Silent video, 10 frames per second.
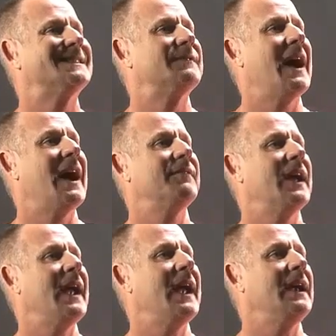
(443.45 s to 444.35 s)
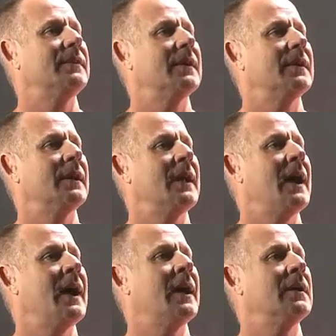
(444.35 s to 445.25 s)
5 to 8, and a
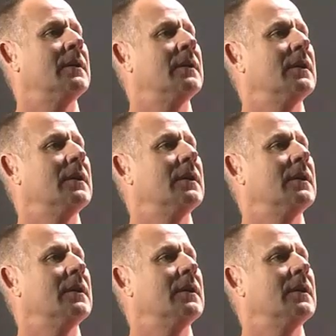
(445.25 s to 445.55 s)
9